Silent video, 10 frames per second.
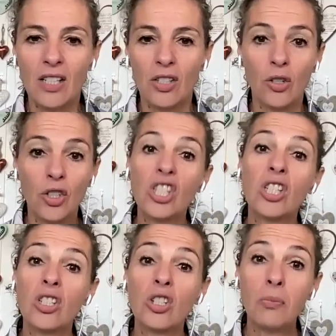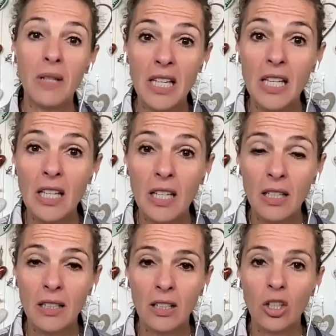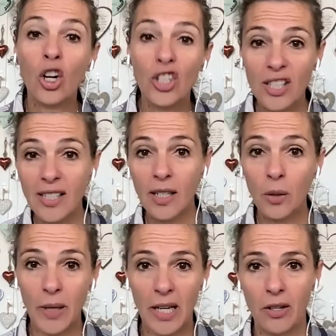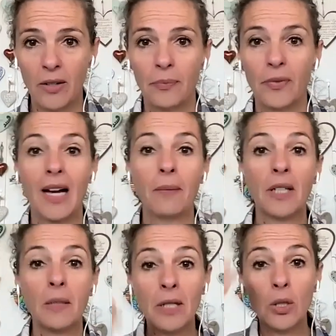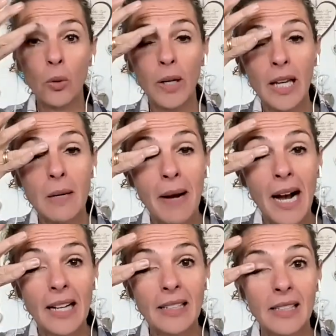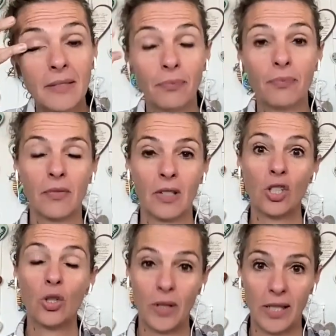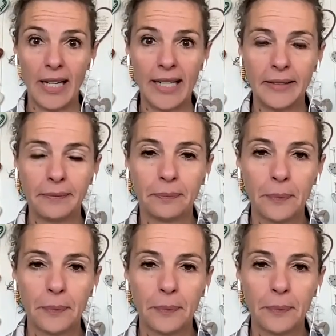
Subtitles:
So just to be consciously aware, I'm going to be talking about suicide.